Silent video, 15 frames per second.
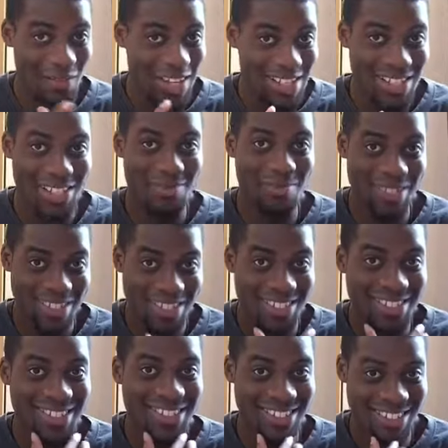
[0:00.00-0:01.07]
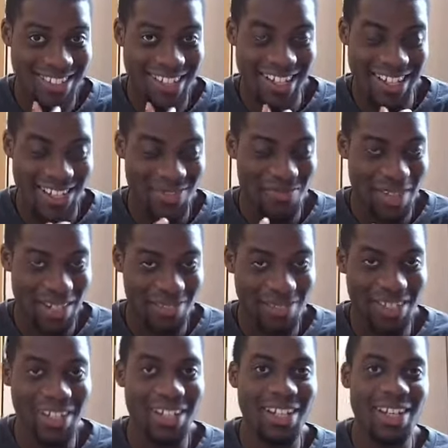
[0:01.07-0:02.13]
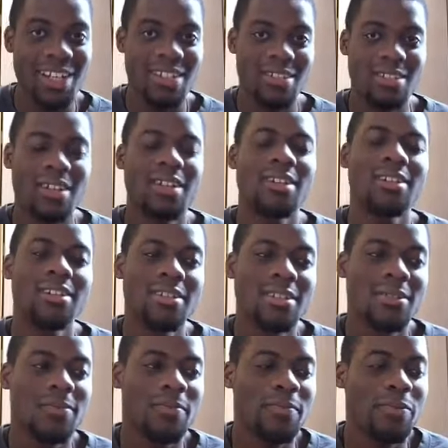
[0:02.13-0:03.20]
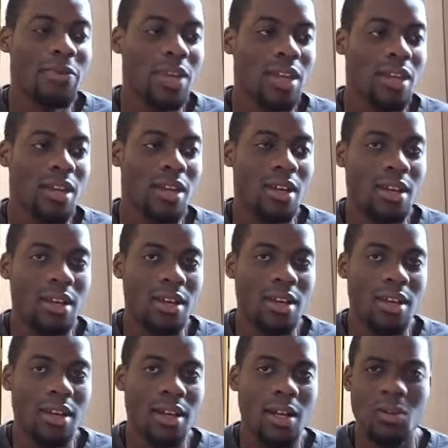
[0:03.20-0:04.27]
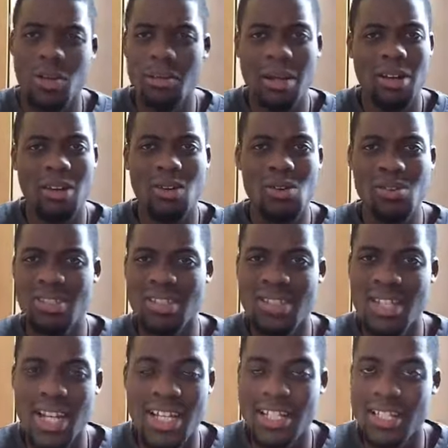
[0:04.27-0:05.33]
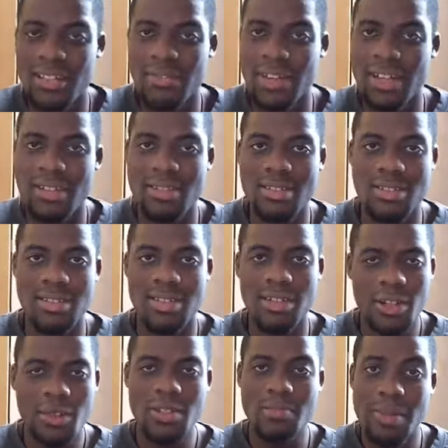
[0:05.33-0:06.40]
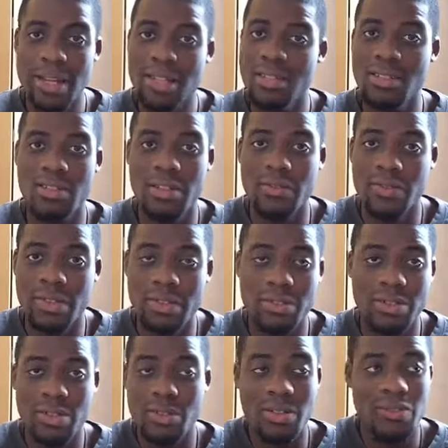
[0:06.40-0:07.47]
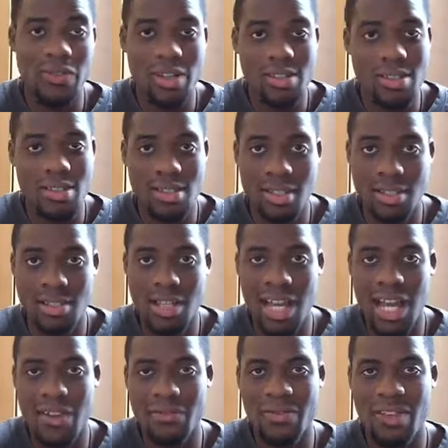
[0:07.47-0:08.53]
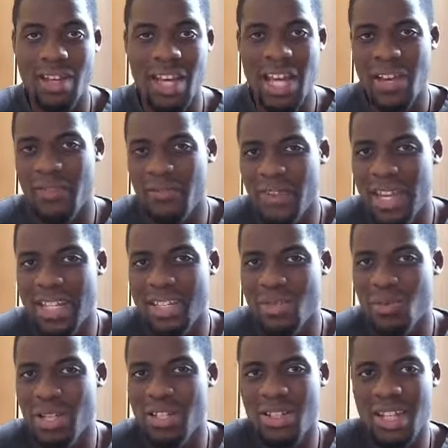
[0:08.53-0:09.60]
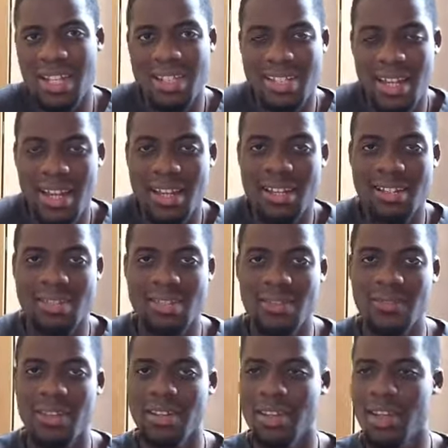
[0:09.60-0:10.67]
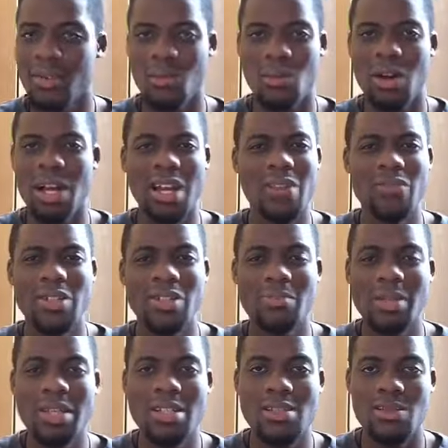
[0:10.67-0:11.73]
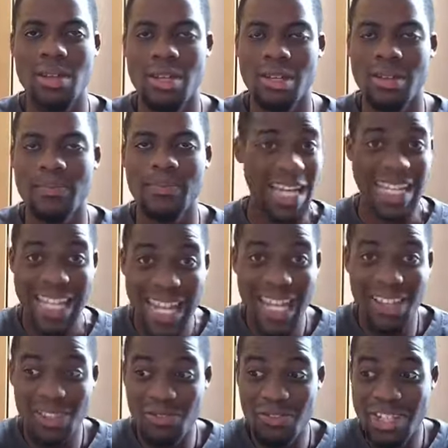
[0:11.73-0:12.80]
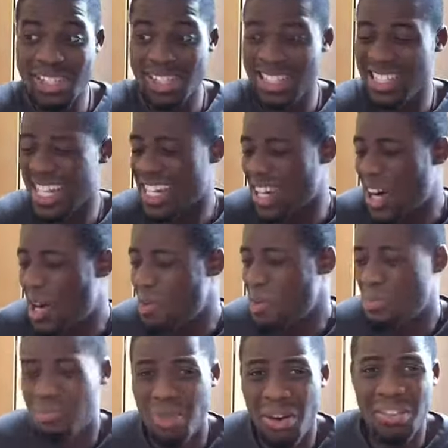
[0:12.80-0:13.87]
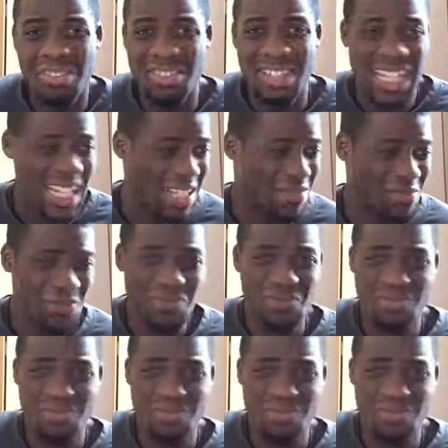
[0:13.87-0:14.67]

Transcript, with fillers: facial expressions start to change, by the way. Just like, huh. And one of law society events, you know it's mandatory for your university to have events where you can attend, stuff like that. Why haven't you been to any? Again, the reason is I can't be bothered. Like,